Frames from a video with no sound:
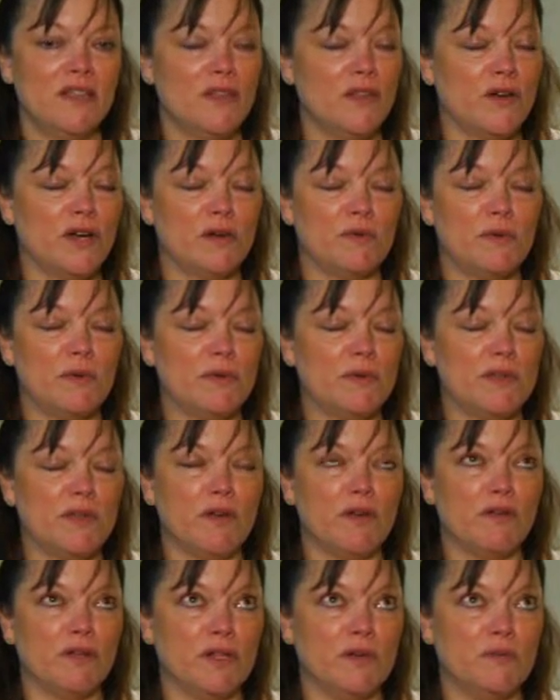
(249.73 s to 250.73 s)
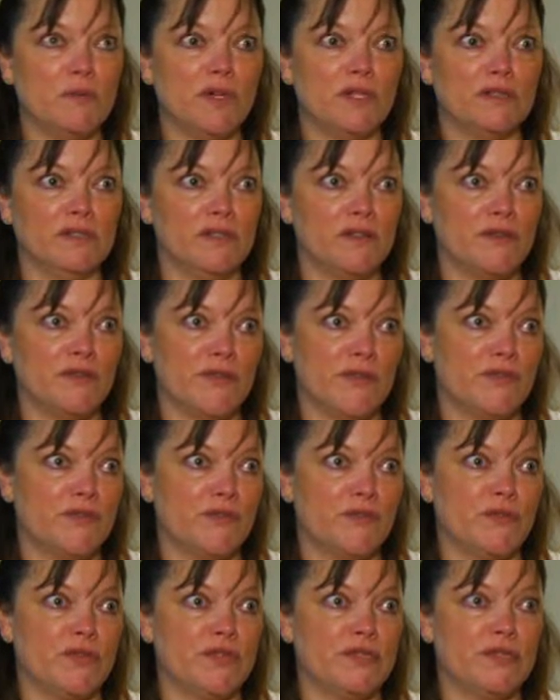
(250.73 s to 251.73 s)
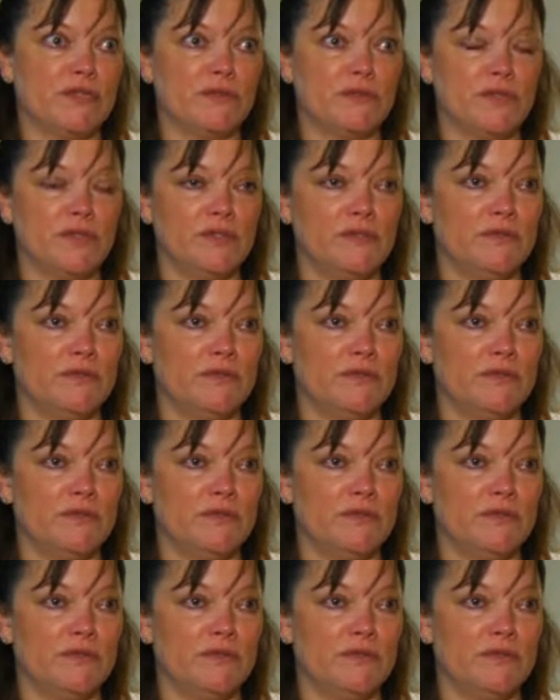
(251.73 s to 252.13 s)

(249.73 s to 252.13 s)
thought we were the only ones going through this.